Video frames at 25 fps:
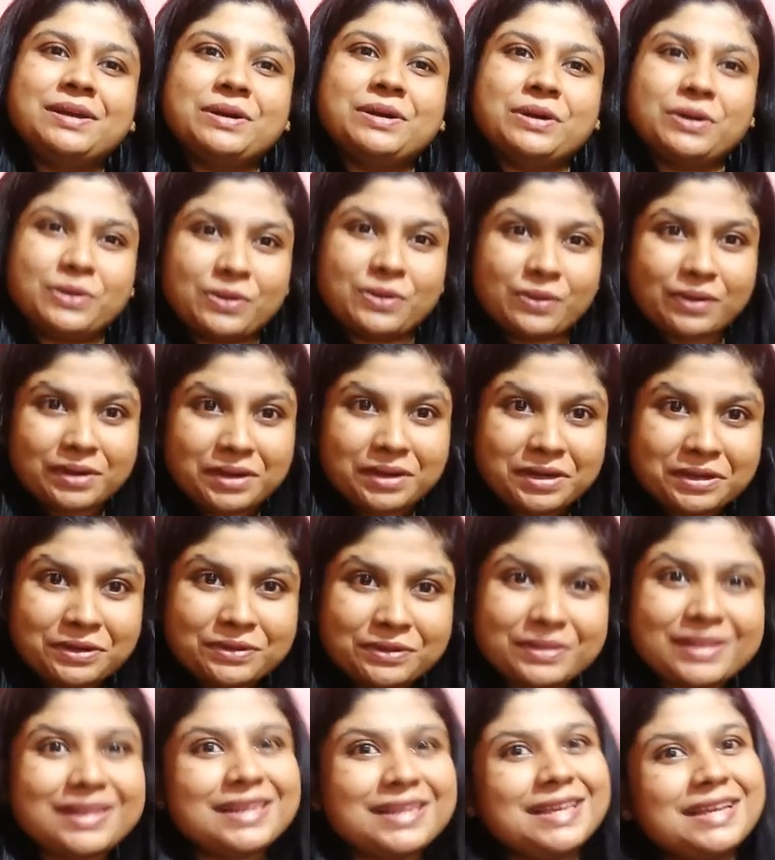According
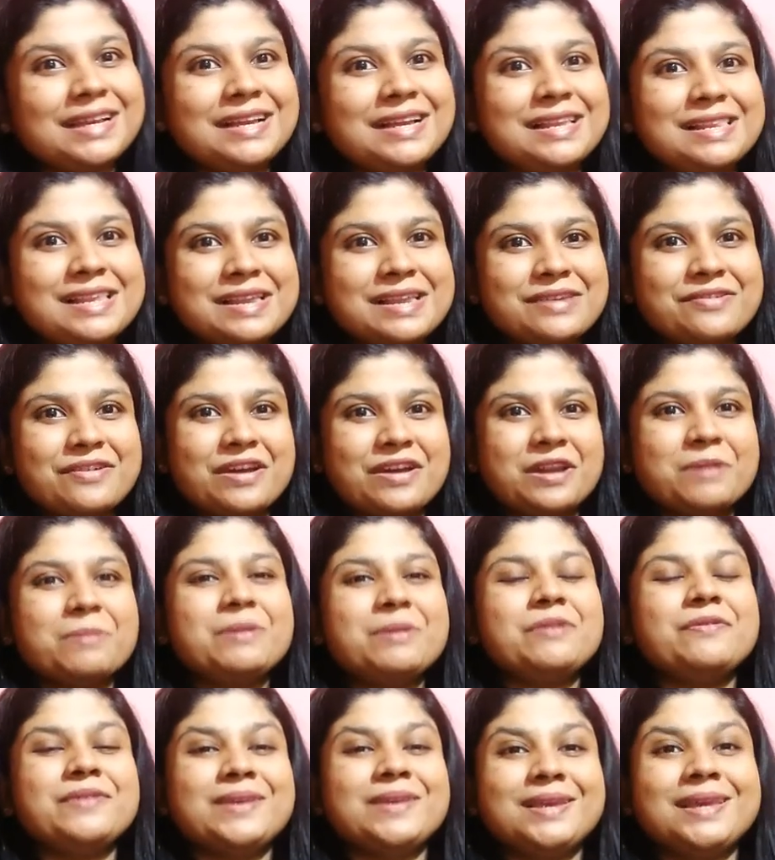to the legal
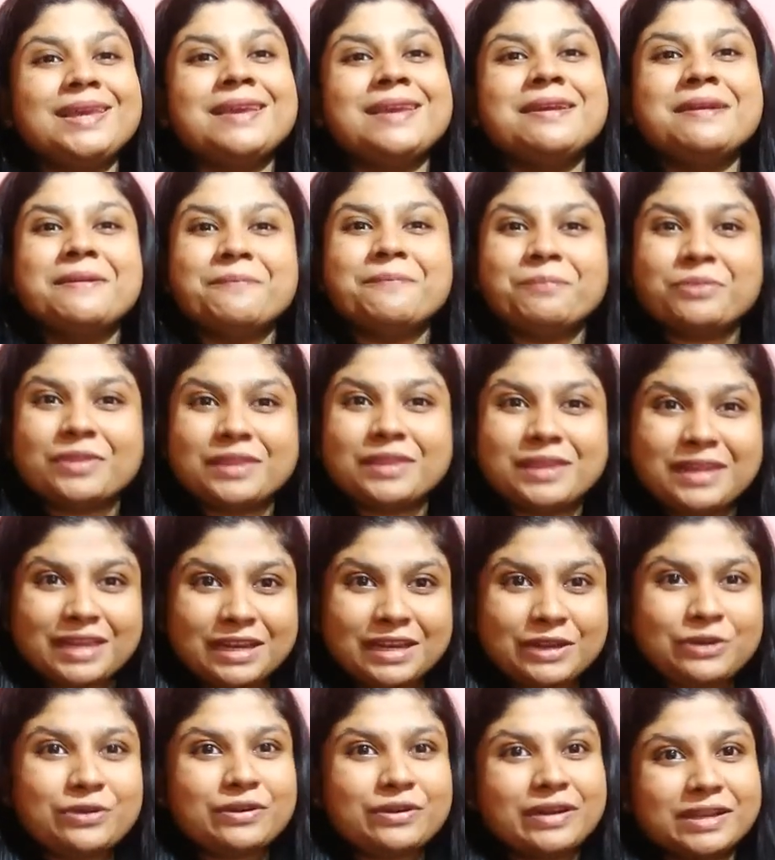environment, we
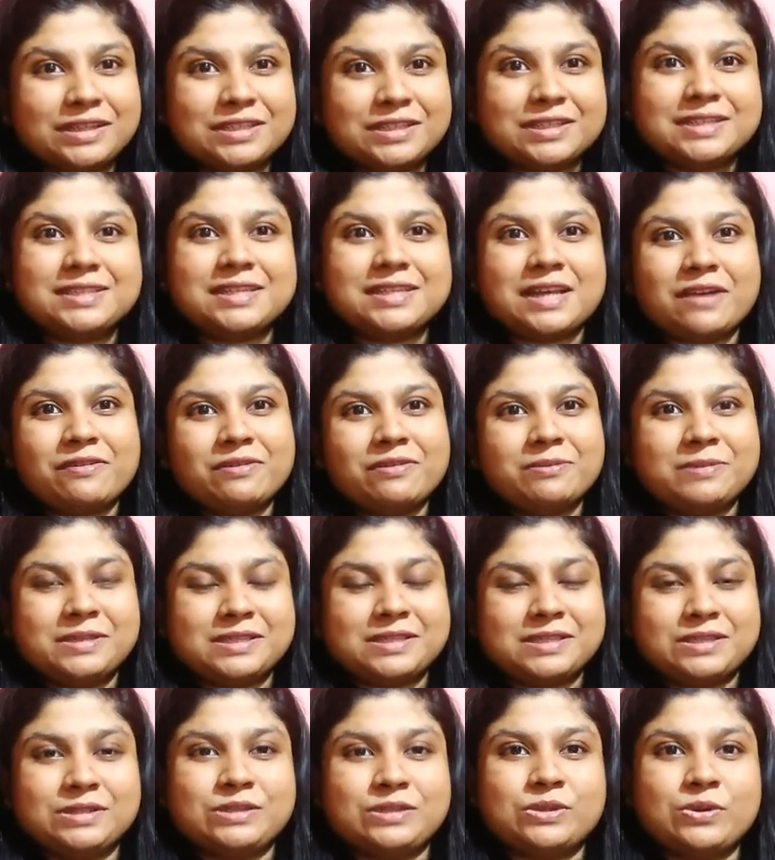need to register our
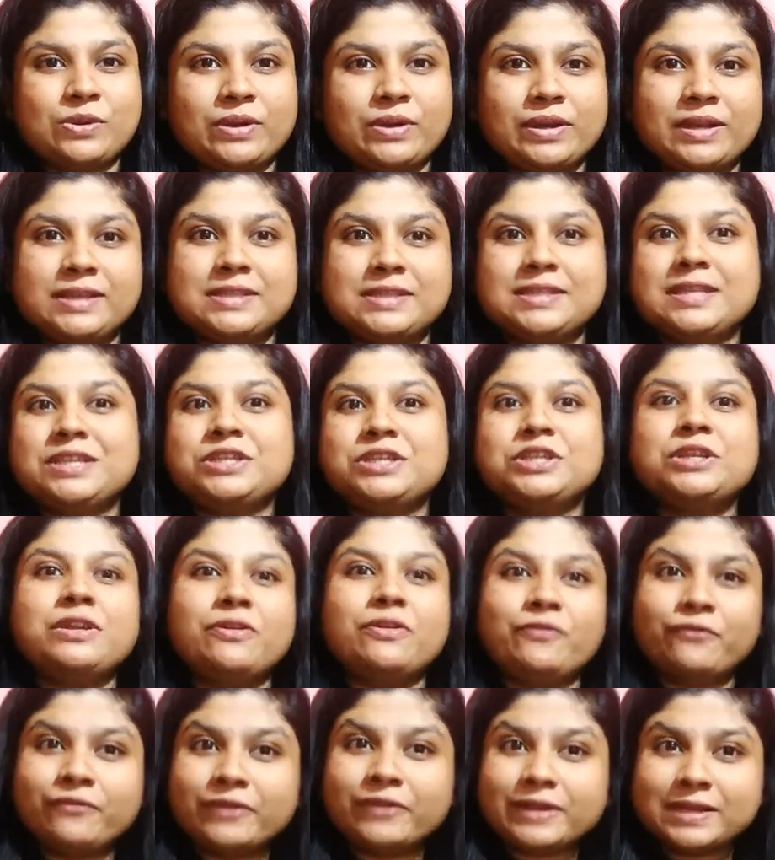business organization.
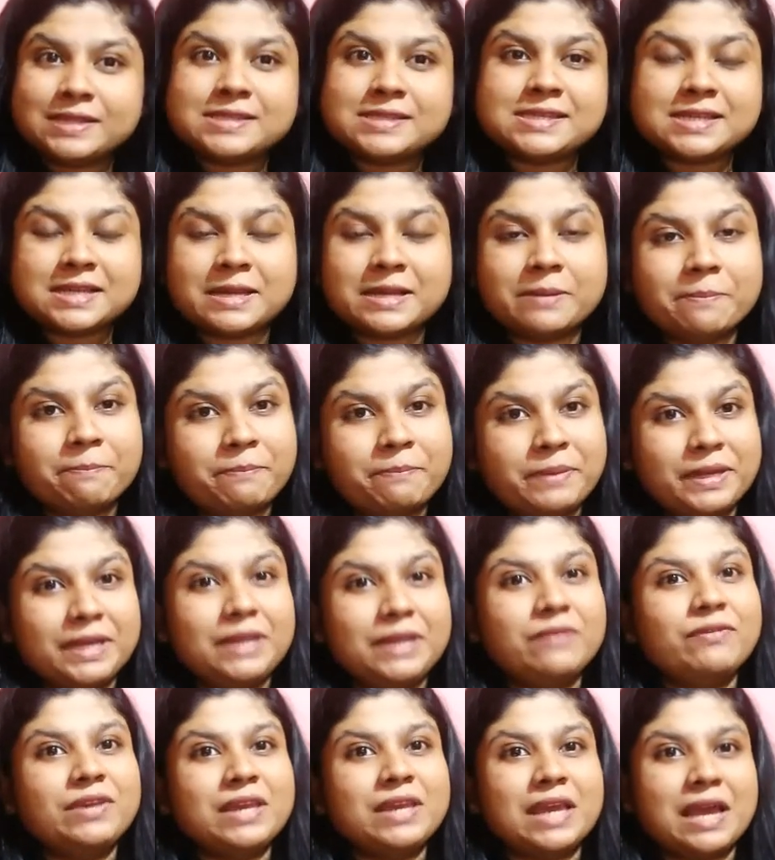If it is a
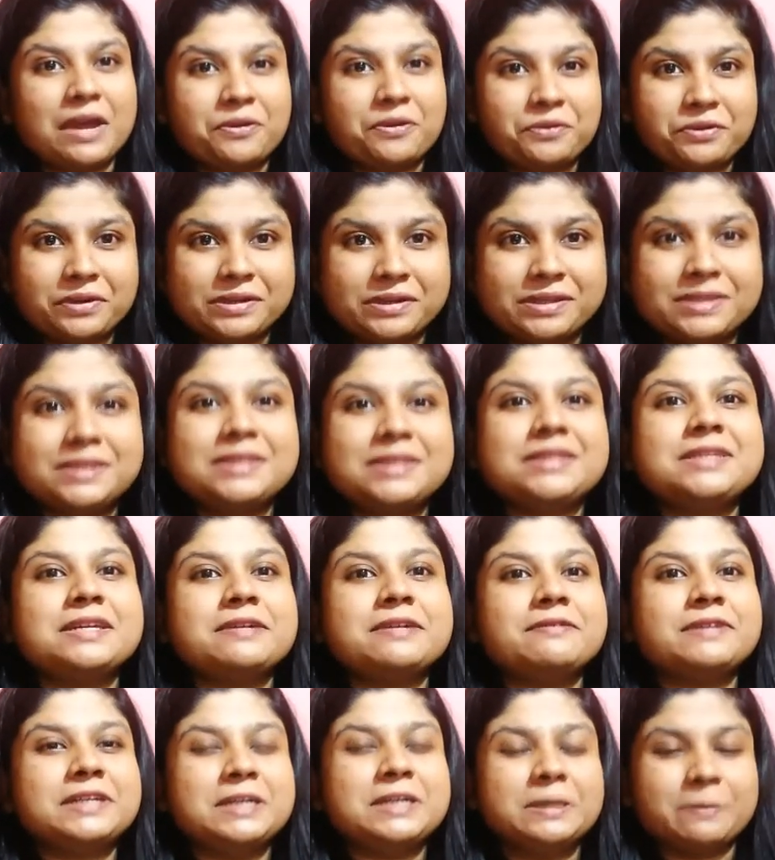company, we have to register
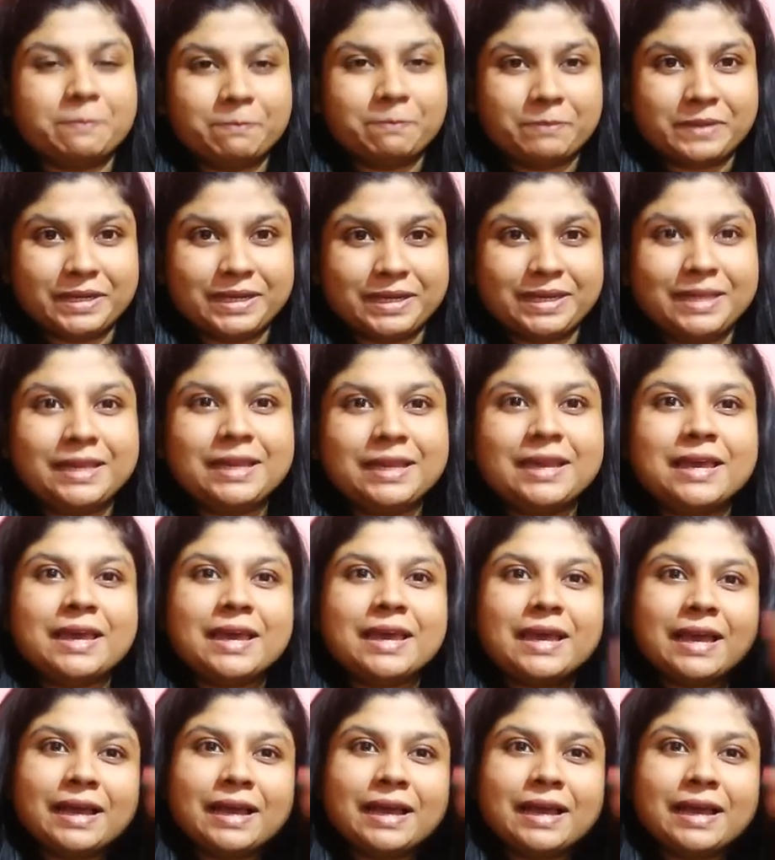our company